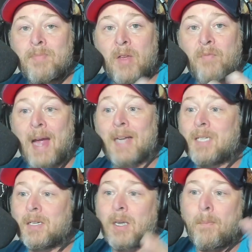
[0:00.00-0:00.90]
the fact
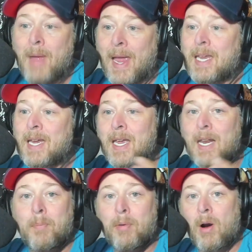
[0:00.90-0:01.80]
that they're making
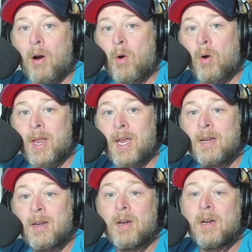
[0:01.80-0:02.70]
it a
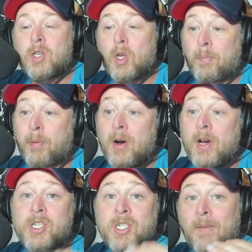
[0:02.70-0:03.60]
priority to
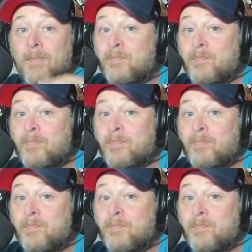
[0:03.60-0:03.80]
push